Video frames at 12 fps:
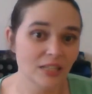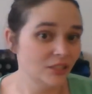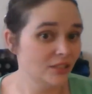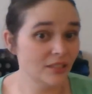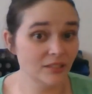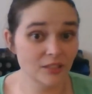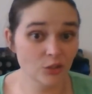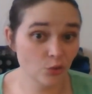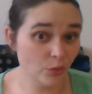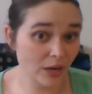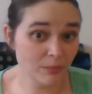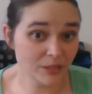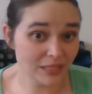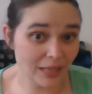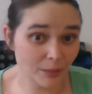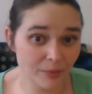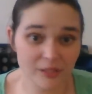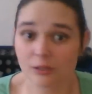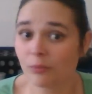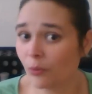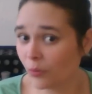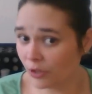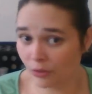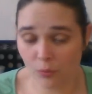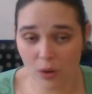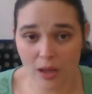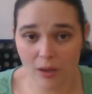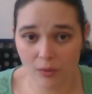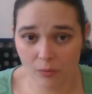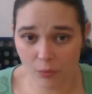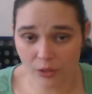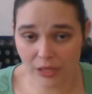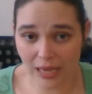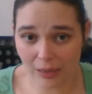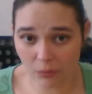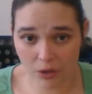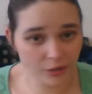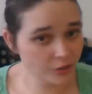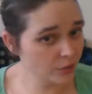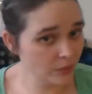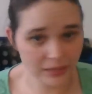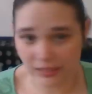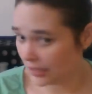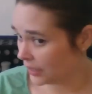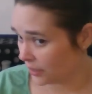She says they're great metallic pencil, but when you wet, when you add water to it,